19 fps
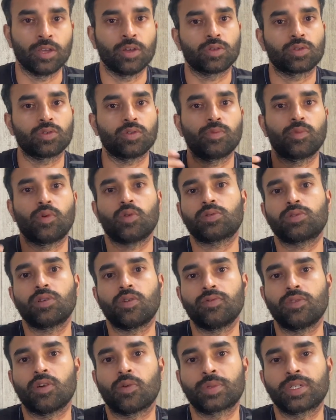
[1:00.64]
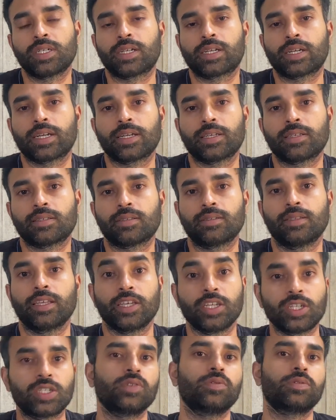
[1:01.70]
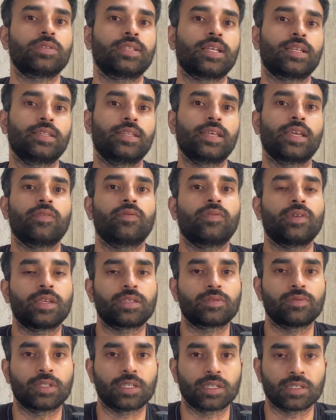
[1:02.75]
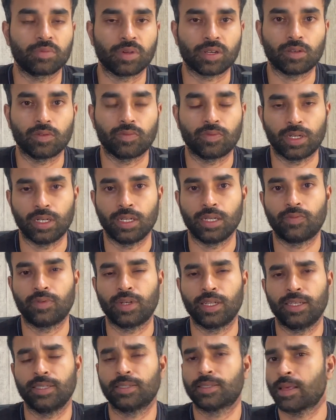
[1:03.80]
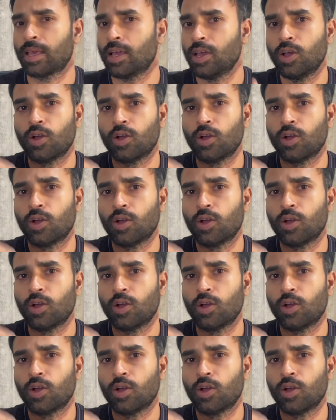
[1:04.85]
So most of the option traders, the issues that they face with respect to FINNIFTY is